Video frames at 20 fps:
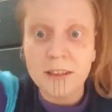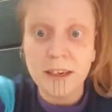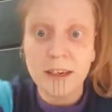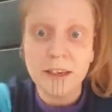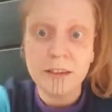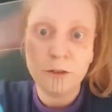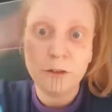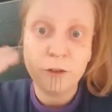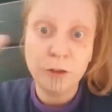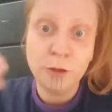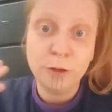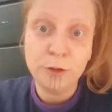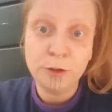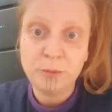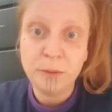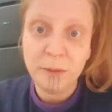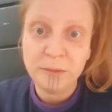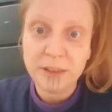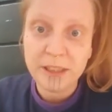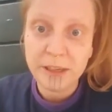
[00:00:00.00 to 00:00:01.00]
I had
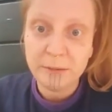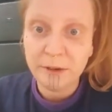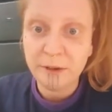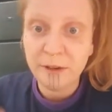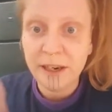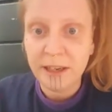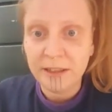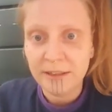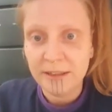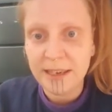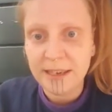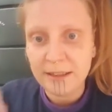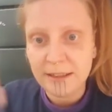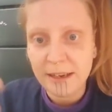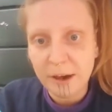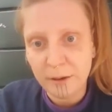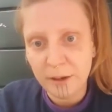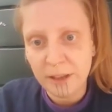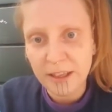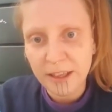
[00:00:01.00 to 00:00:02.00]
goosebumps everywhere, and that's
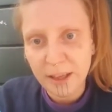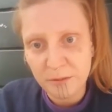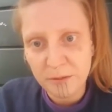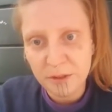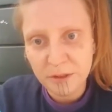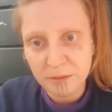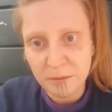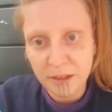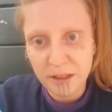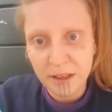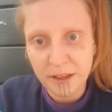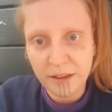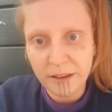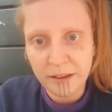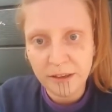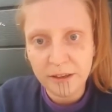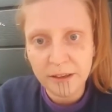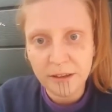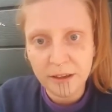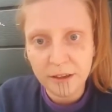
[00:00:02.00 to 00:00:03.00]
how I came to
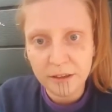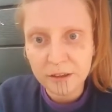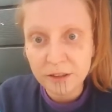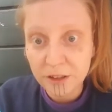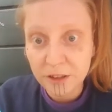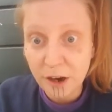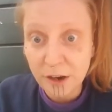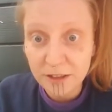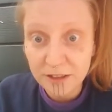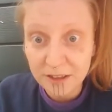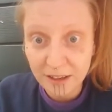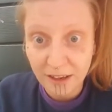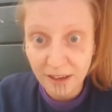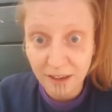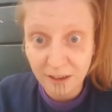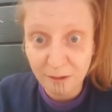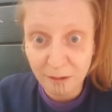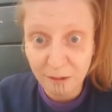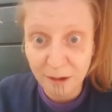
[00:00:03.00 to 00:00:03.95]
being a starseed.